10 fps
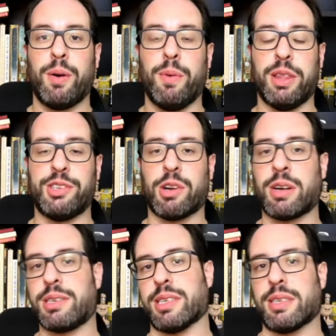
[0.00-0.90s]
with
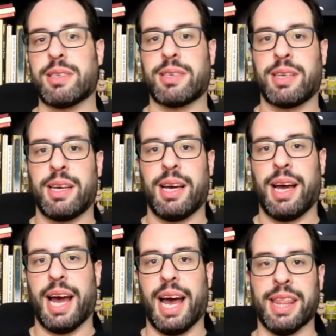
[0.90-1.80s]
Zerxus
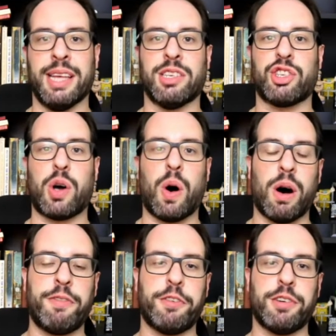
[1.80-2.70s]
and this
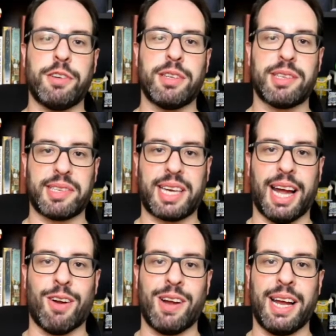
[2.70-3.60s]
awful,
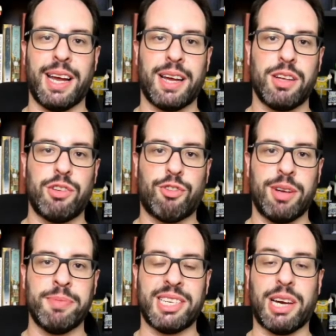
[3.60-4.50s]
scary
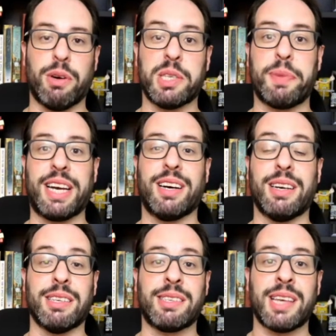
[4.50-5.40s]
dream sequence
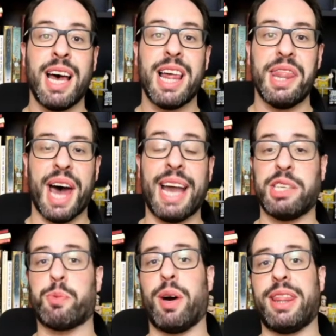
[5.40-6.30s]
because that
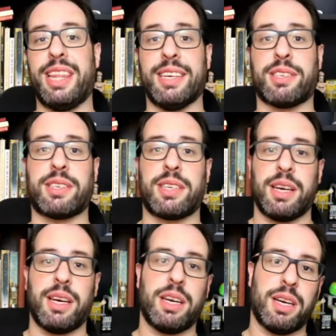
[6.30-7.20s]
is what
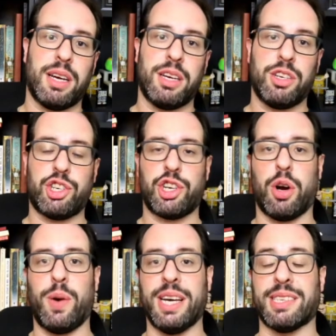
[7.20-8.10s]
this
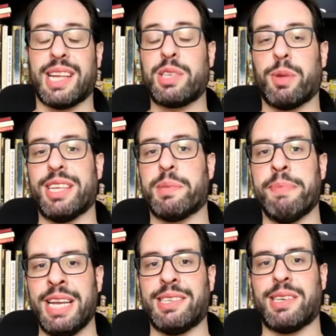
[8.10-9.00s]
show is. That's what this
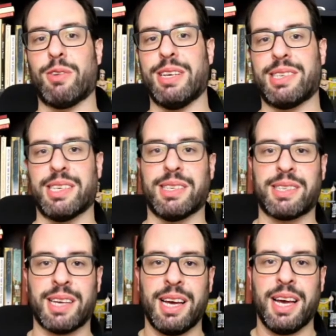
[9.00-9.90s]
miniseries
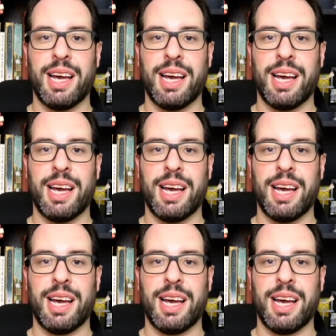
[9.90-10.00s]
is.